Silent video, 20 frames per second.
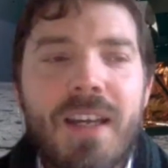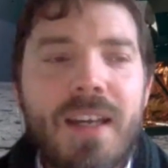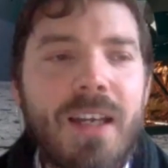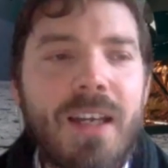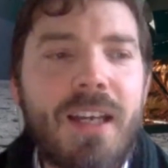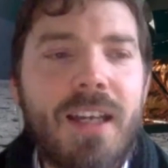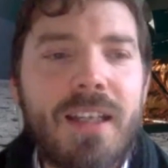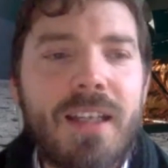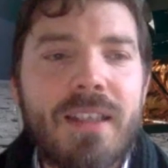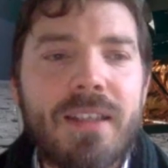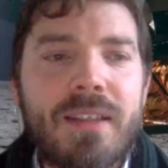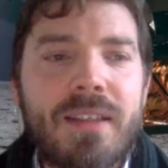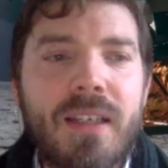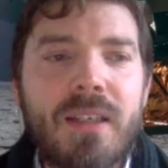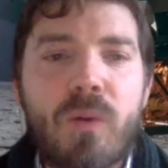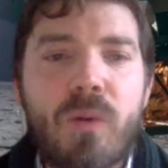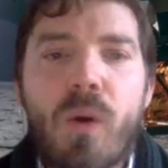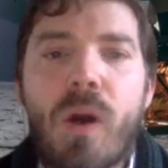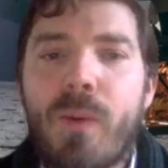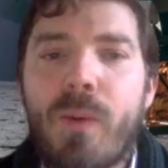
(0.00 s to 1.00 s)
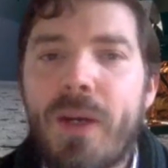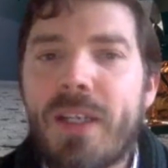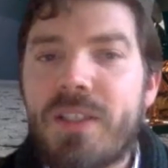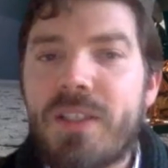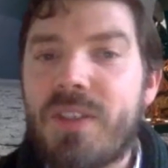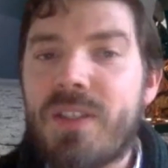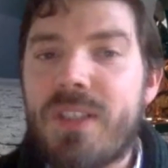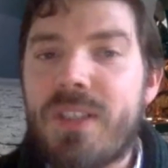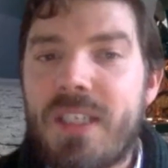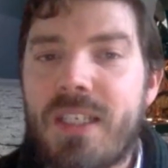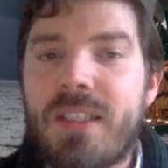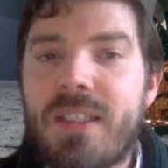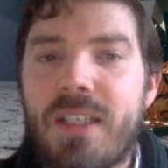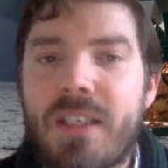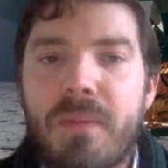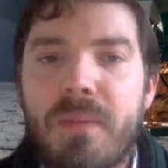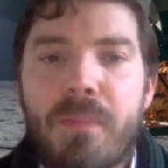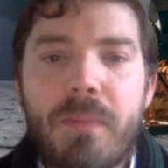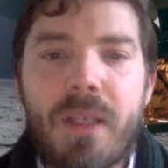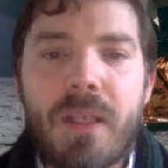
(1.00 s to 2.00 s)
that Huawei is indeed
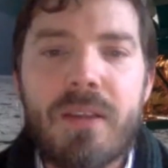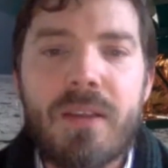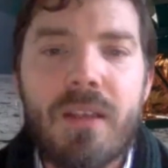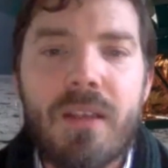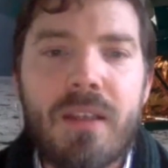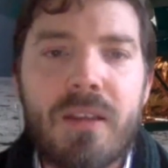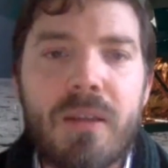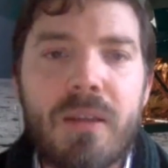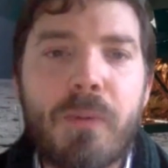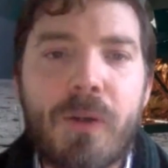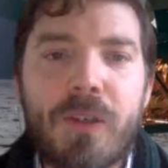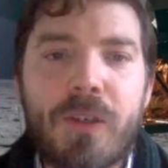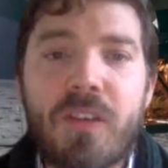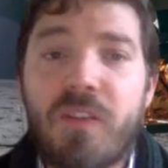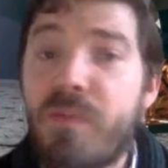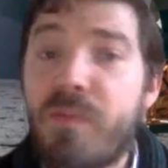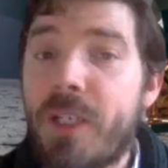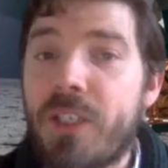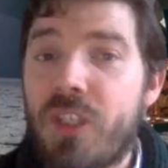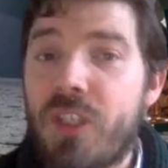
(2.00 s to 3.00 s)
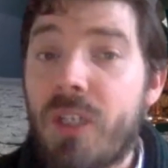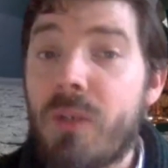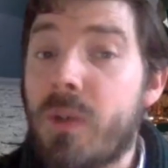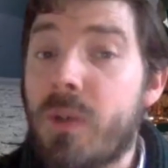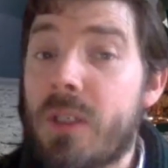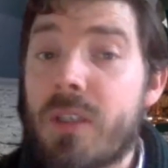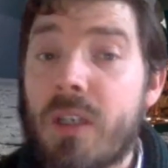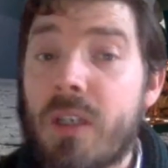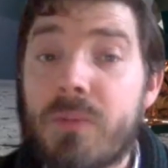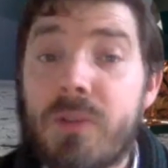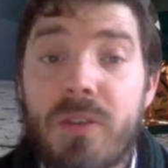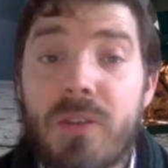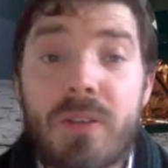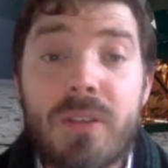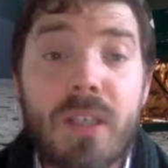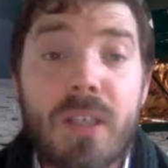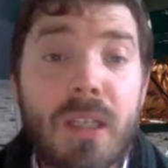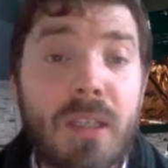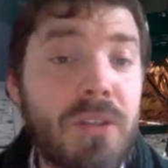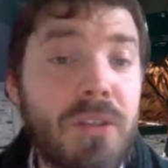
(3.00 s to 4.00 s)
in the pocket of Beijing where it comes to
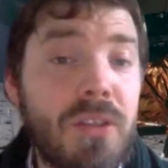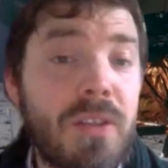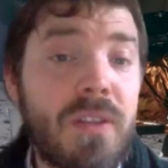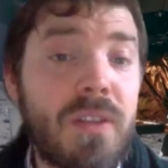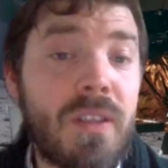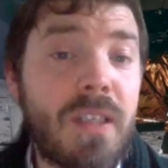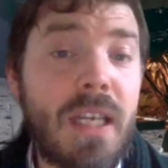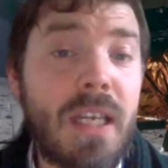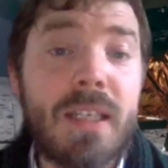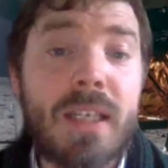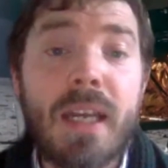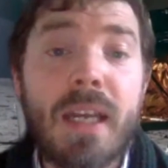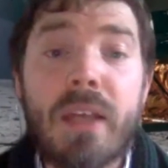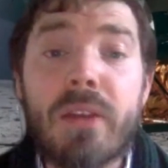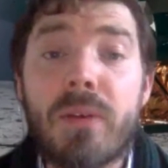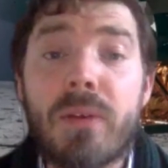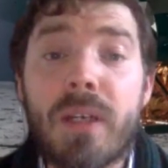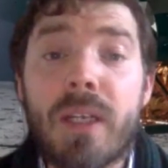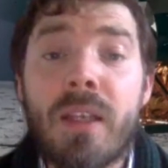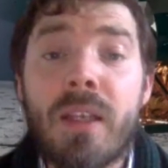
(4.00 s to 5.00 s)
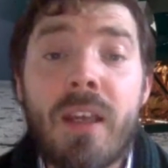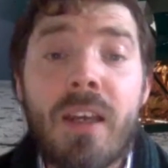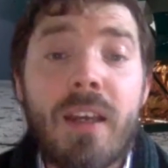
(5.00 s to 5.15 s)
intelligence and data gathering,